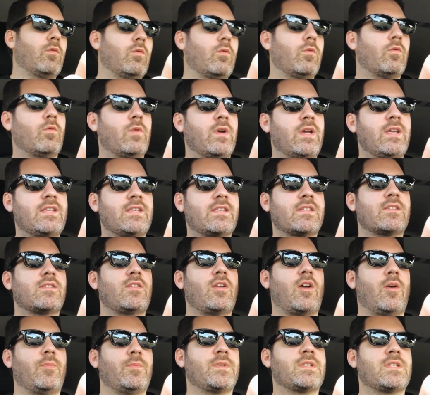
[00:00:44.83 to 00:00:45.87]
we
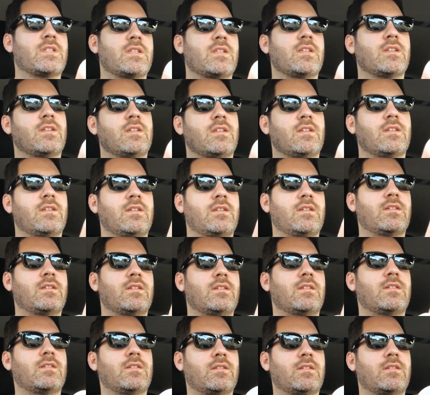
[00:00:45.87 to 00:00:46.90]
stopped
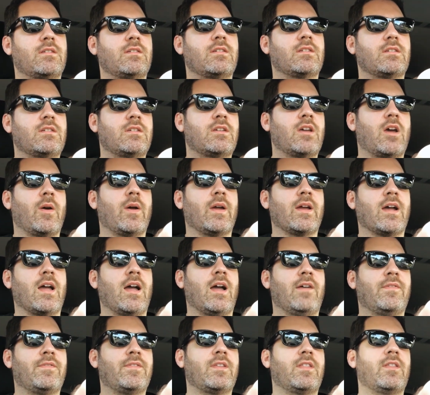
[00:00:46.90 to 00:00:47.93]
going
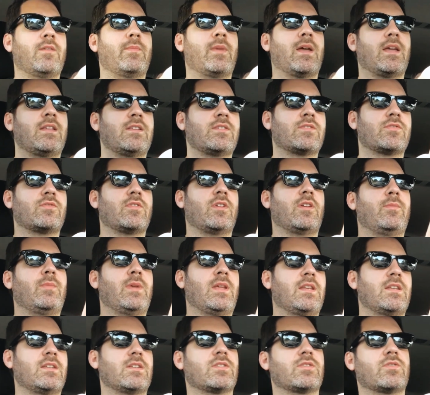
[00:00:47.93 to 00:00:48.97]
after the mainstream
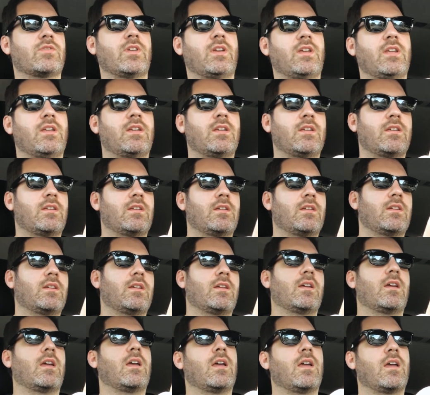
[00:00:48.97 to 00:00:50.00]
industry
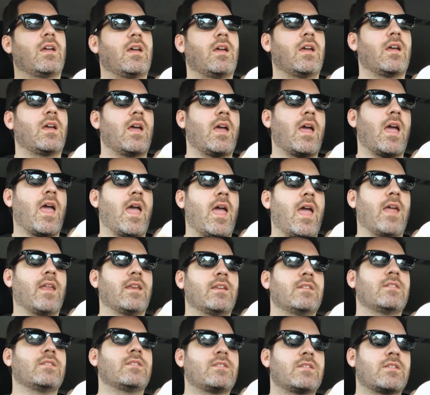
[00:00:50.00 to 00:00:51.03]

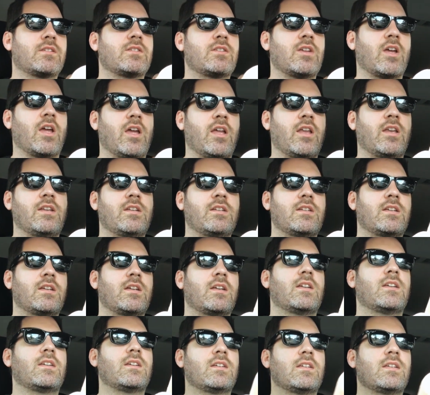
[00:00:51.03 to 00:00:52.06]
and turned,
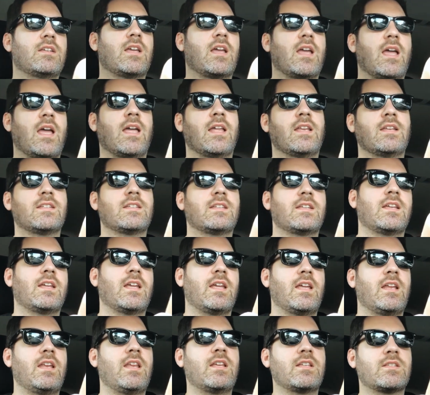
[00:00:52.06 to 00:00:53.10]

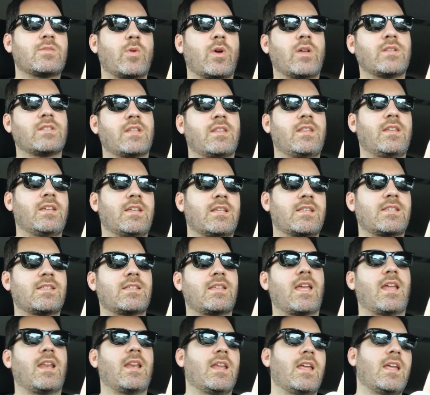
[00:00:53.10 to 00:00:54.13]
and in his words, I think,
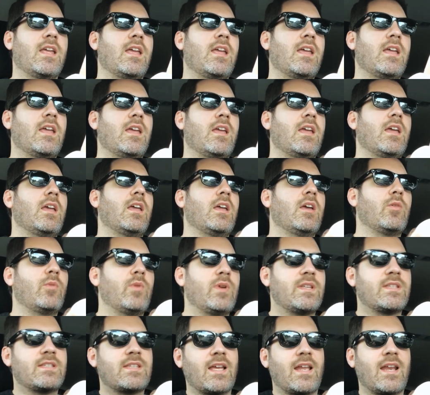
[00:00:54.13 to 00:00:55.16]

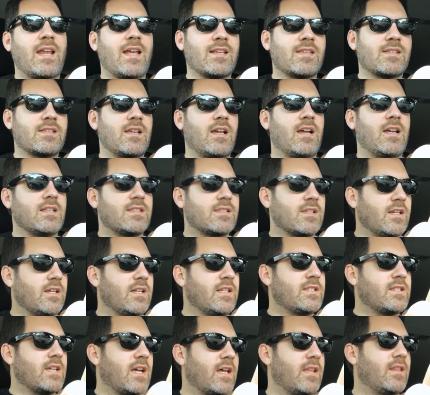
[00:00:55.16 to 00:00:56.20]
we set our sights on
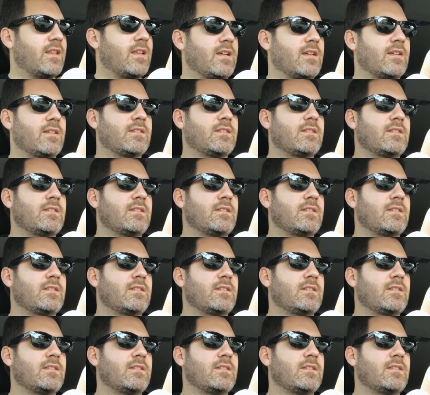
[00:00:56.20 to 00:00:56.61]
each other.